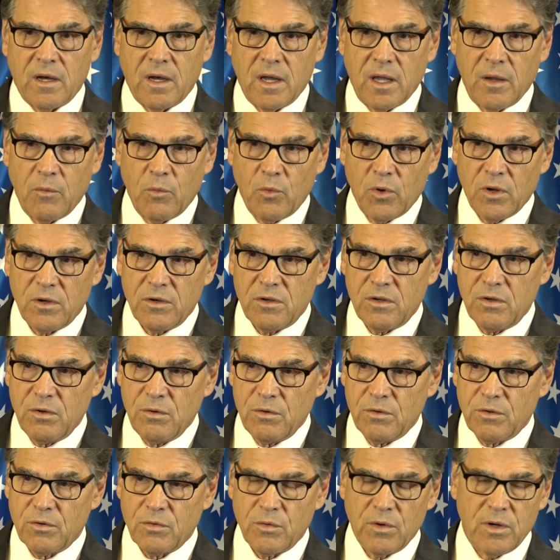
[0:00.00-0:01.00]
a
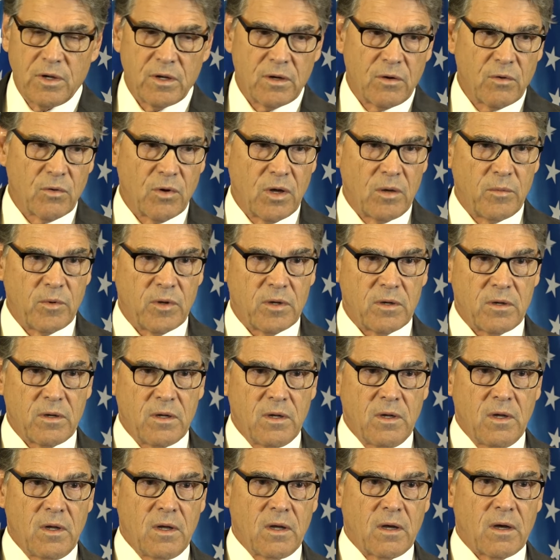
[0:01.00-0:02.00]
one-two-three agreement
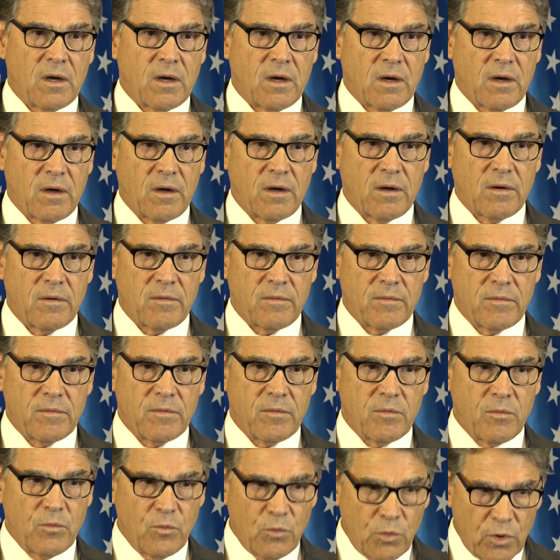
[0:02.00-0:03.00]
um,
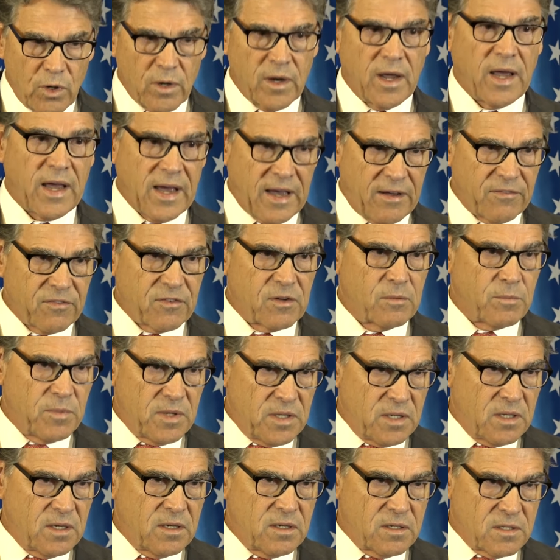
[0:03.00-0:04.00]
would have to
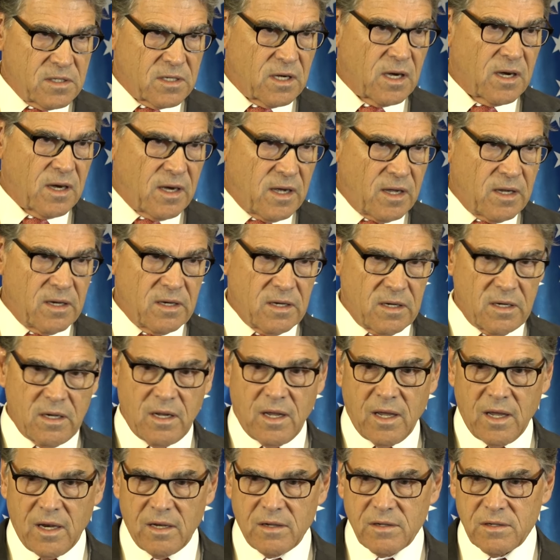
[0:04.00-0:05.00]
be signed, and
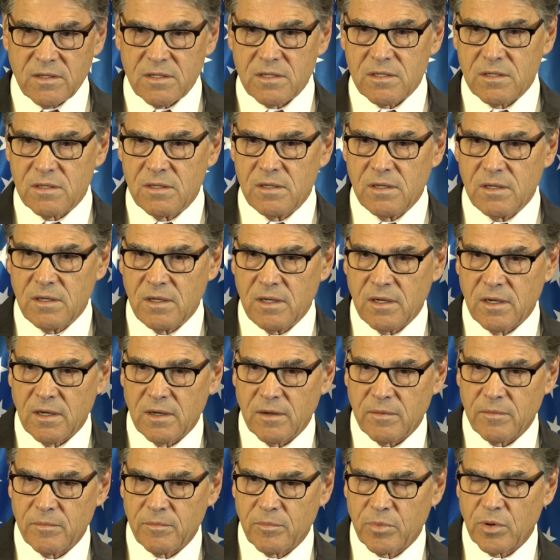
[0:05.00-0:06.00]
that is the uh,
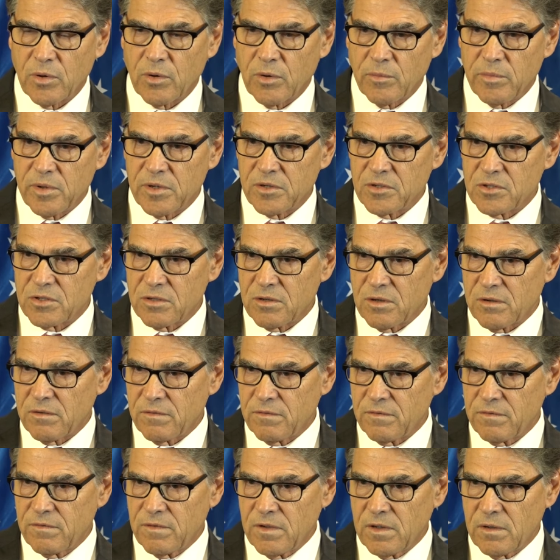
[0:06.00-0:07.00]
prohibition of,
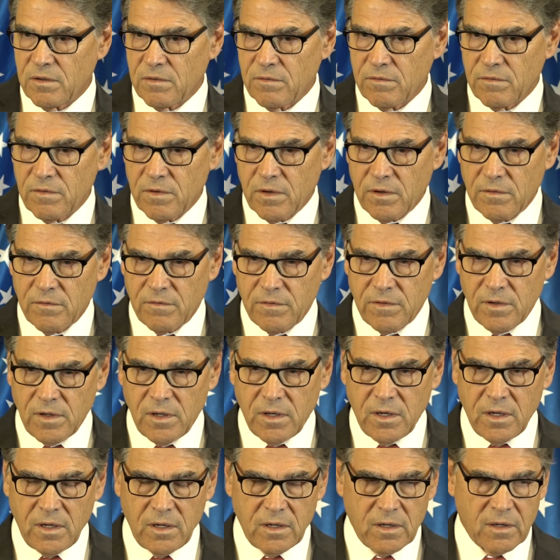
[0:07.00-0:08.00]
of, of
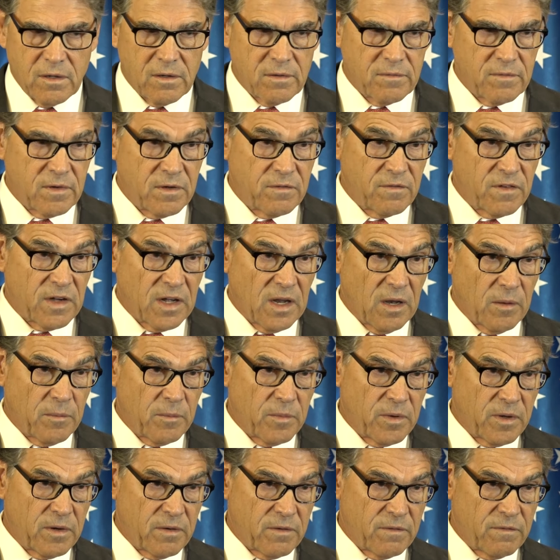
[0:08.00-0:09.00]
any uh,
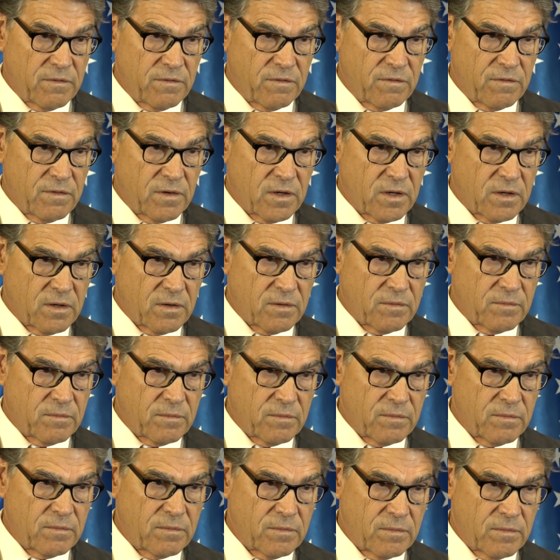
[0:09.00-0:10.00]
development of,
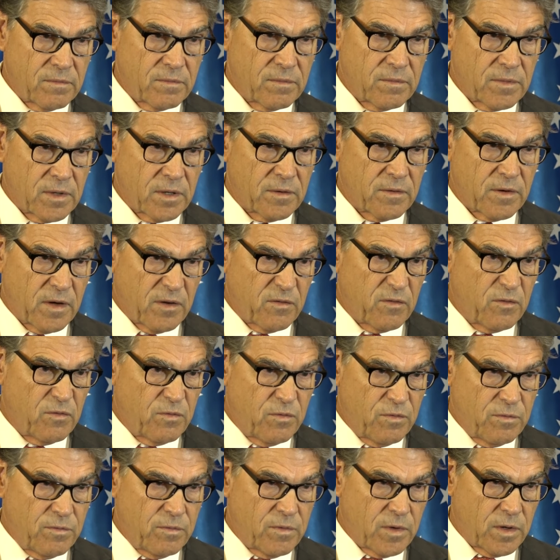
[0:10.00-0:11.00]
uh, of,
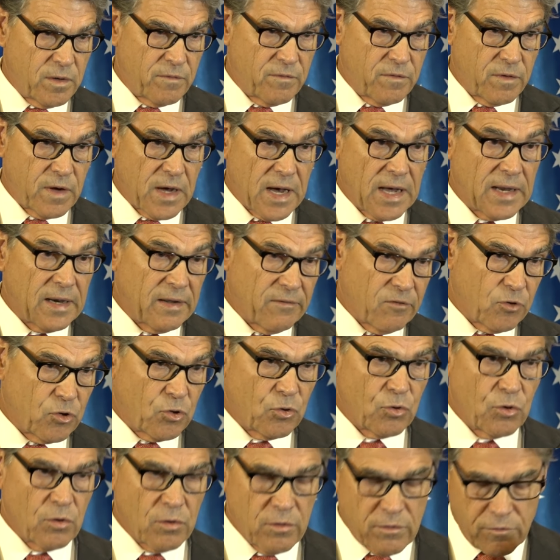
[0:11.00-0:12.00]
of high-level
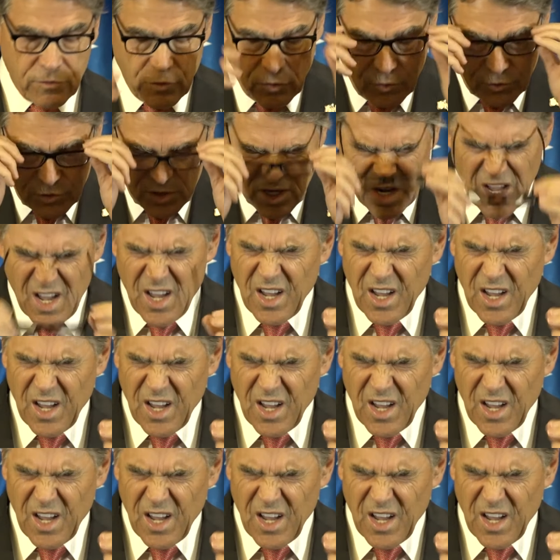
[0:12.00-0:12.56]
nuclear fuels.